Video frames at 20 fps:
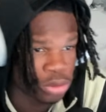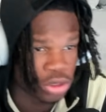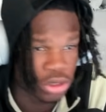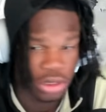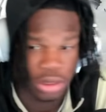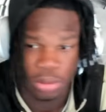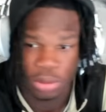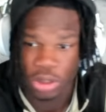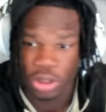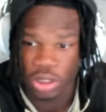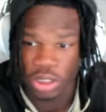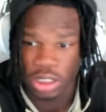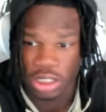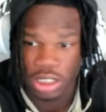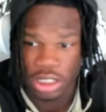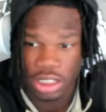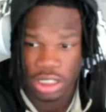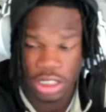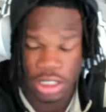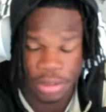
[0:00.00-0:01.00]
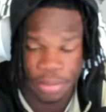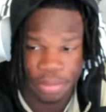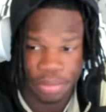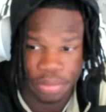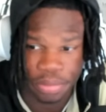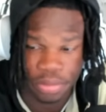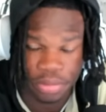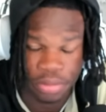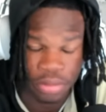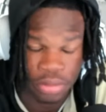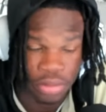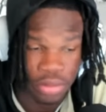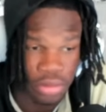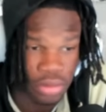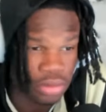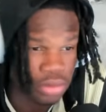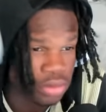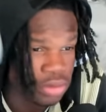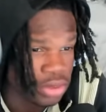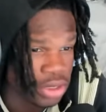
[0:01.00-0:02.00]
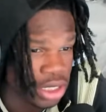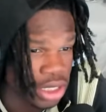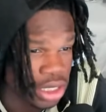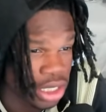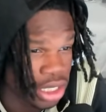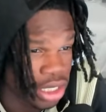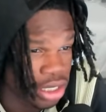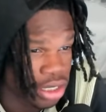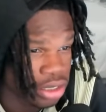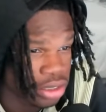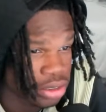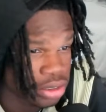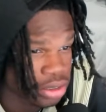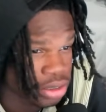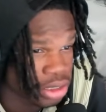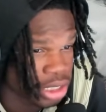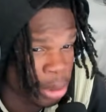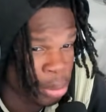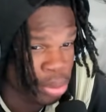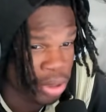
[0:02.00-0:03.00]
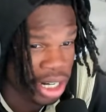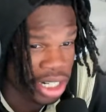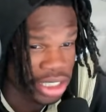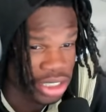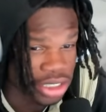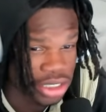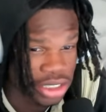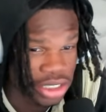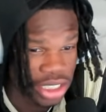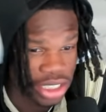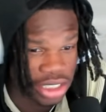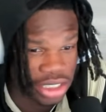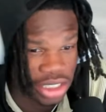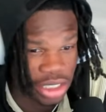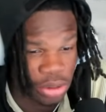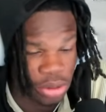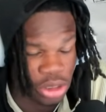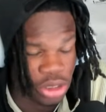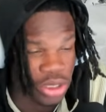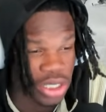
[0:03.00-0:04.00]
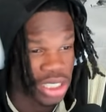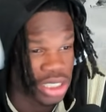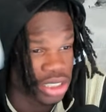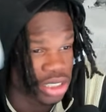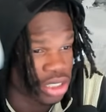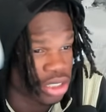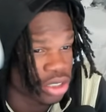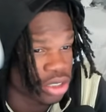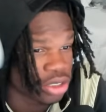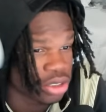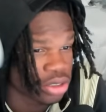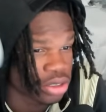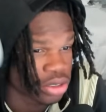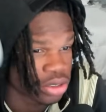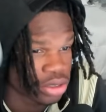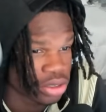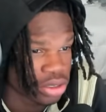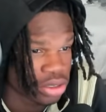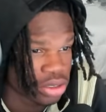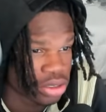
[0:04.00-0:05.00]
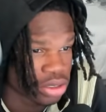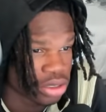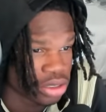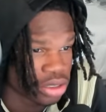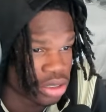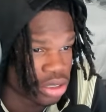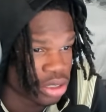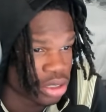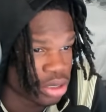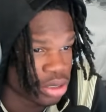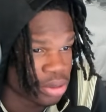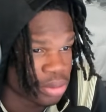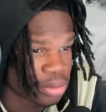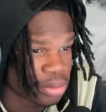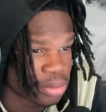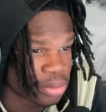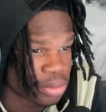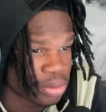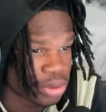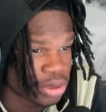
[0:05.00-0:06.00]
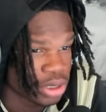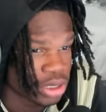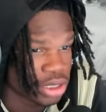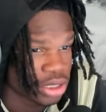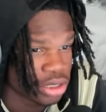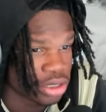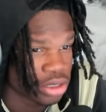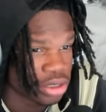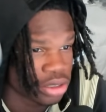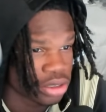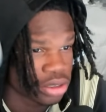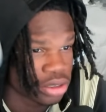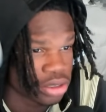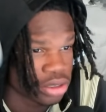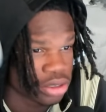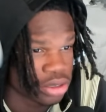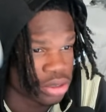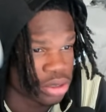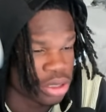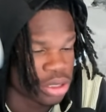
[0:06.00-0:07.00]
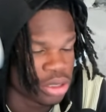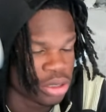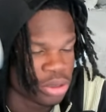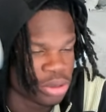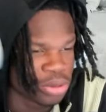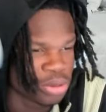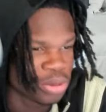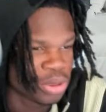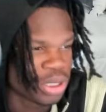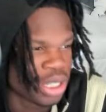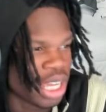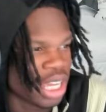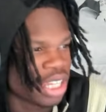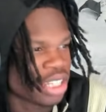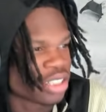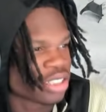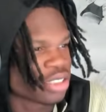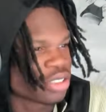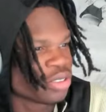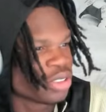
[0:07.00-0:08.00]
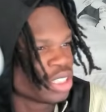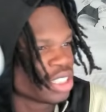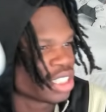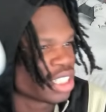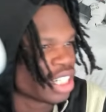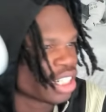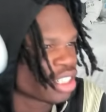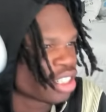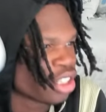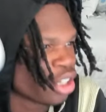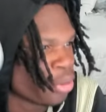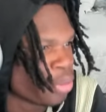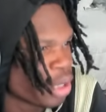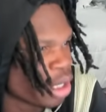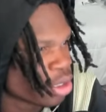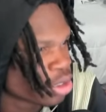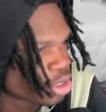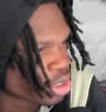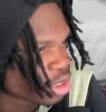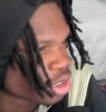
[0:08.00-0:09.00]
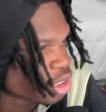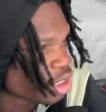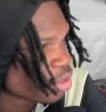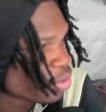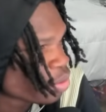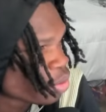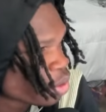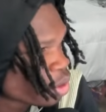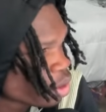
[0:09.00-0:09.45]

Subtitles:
I'm doing good. Yeah, that practice the next day was crazy, though. Boy, we only got a couple hours of sleep for